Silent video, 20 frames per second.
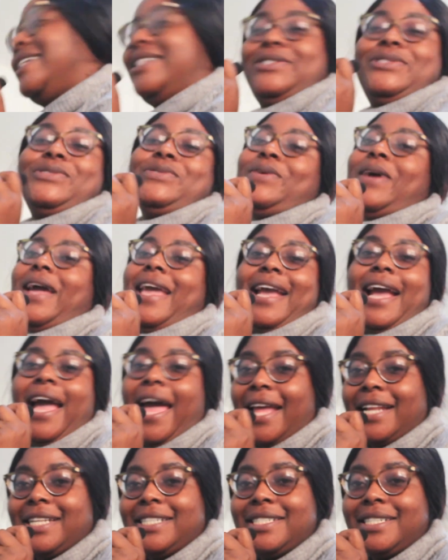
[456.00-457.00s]
No, I
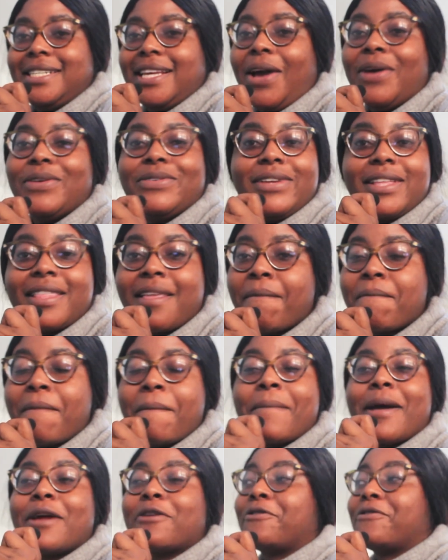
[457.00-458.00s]
can't. I'd rather be
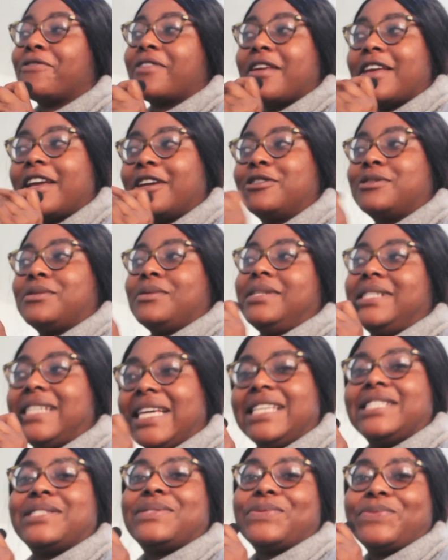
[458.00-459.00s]
part of the
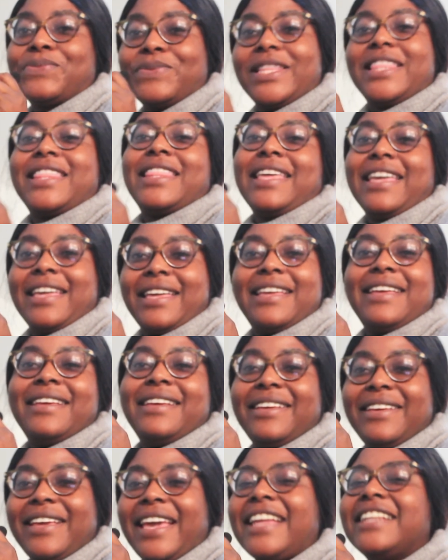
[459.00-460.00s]
Exodus with the,
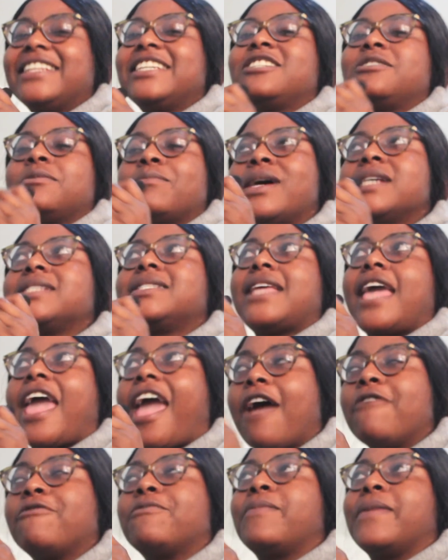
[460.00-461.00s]
and it must
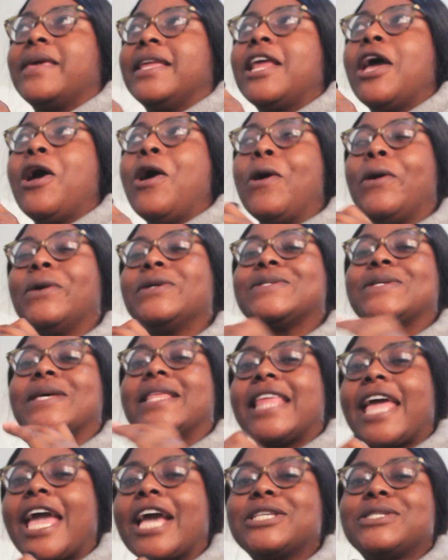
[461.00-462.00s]
have been also
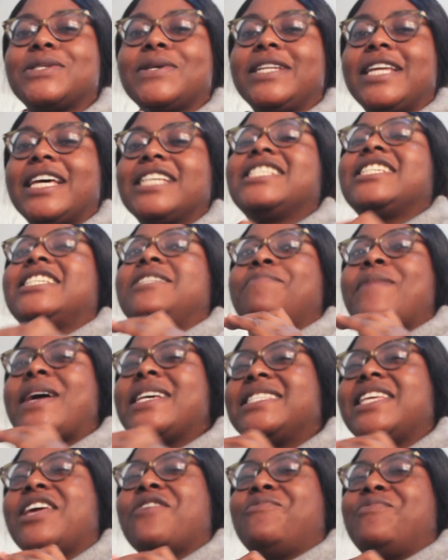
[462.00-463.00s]
the Exodus. It
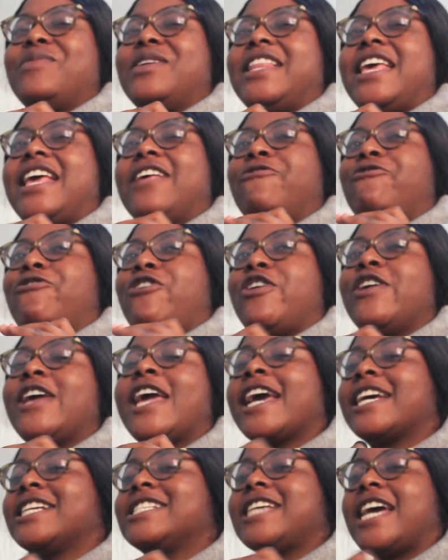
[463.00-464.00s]
must have been a
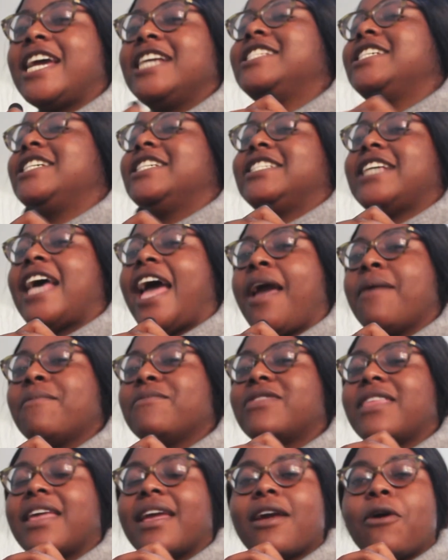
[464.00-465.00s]
very exciting time.
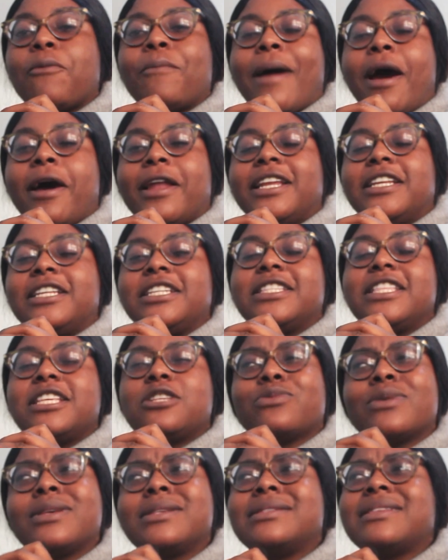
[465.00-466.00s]
Think about it.
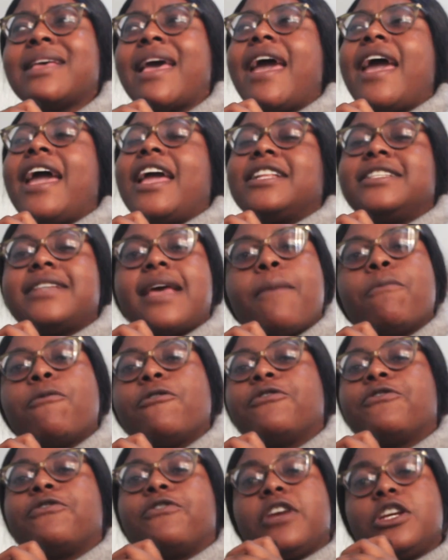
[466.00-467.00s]
This was a time
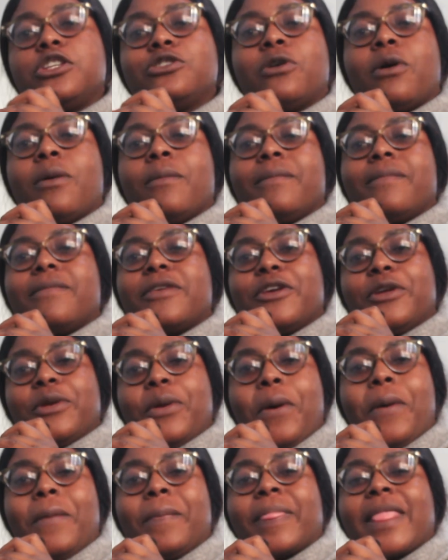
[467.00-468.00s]
of freedom, you
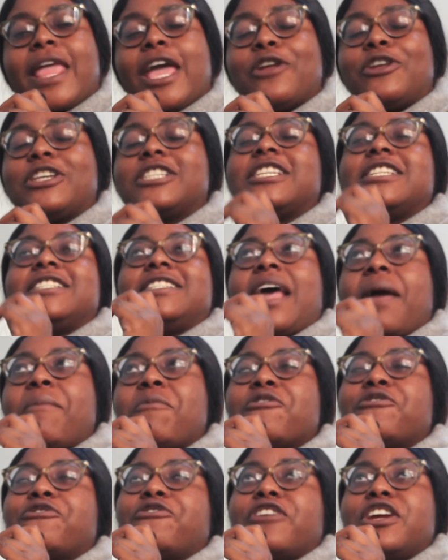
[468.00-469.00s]
know. It was a time
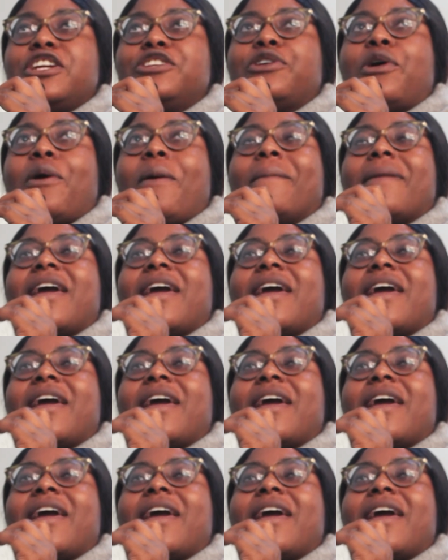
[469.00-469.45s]
of freedom,